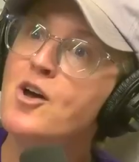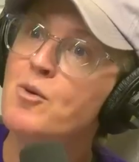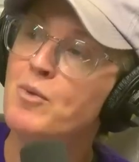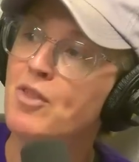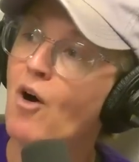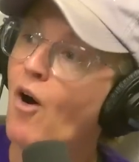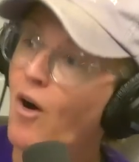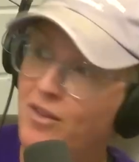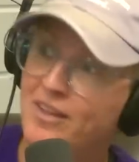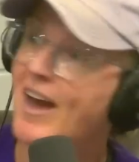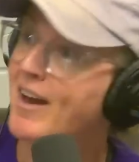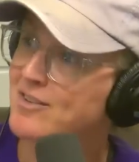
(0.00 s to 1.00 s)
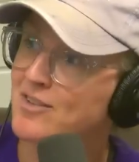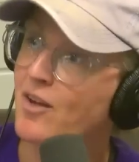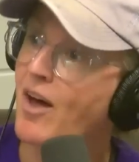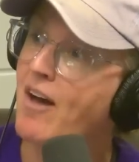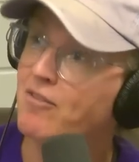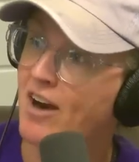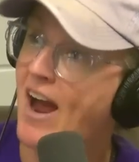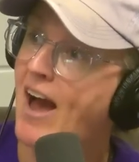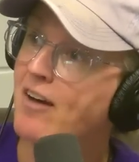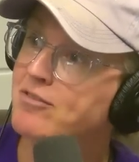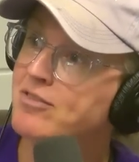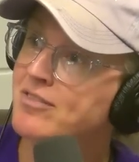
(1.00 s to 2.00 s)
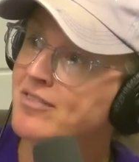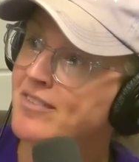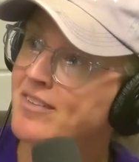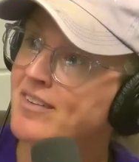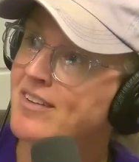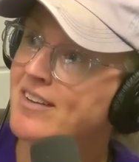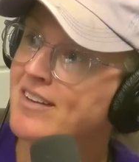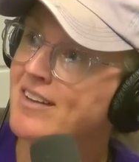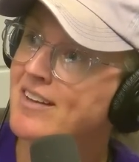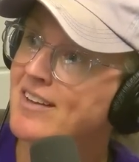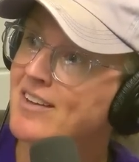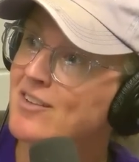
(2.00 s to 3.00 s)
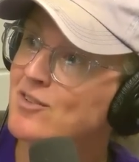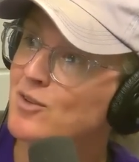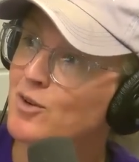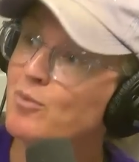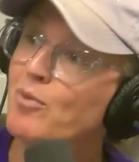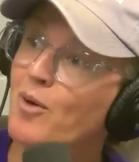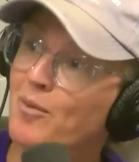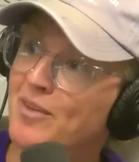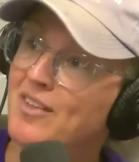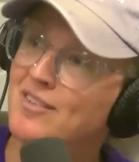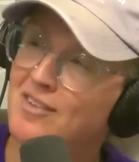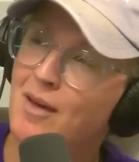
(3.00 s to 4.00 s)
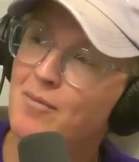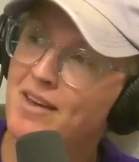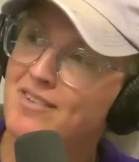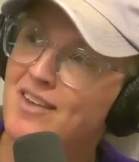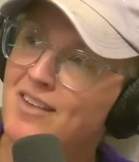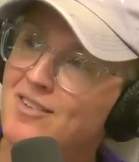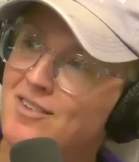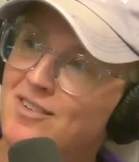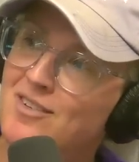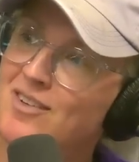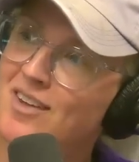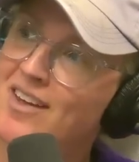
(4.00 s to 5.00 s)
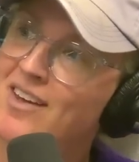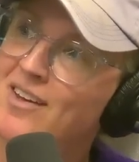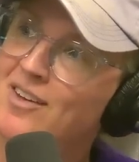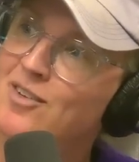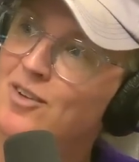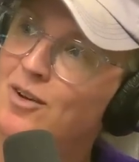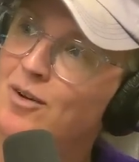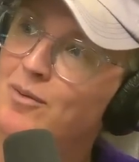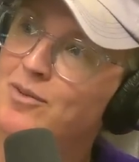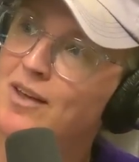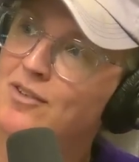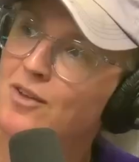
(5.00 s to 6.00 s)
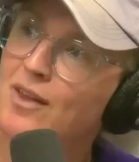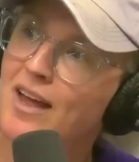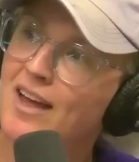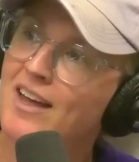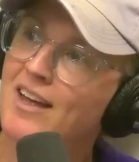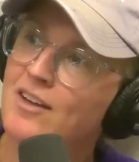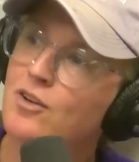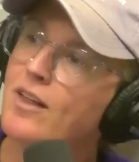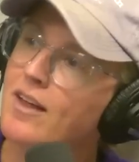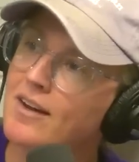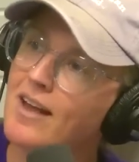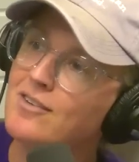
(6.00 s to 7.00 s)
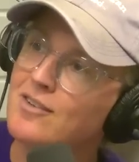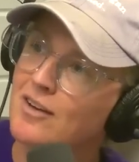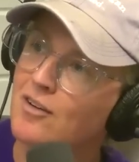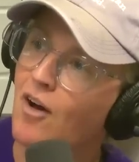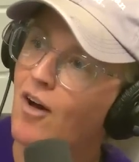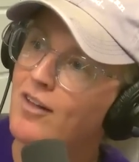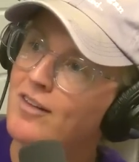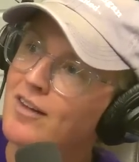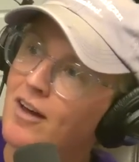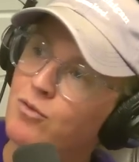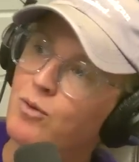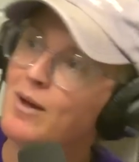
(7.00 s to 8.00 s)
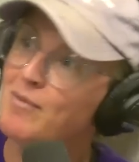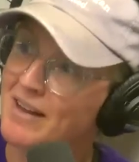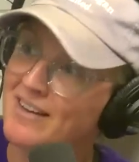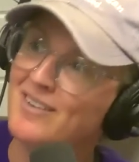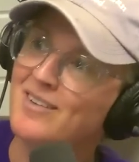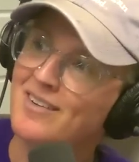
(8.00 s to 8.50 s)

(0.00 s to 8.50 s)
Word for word: with all the eggs they'll ever have. So you're born with it. Does that make sense? Yeah, yeah, yeah, yeah. Do you hear what I'm saying? So, so like, like, you're like a nesting doll of yeah, women yeah, yeah.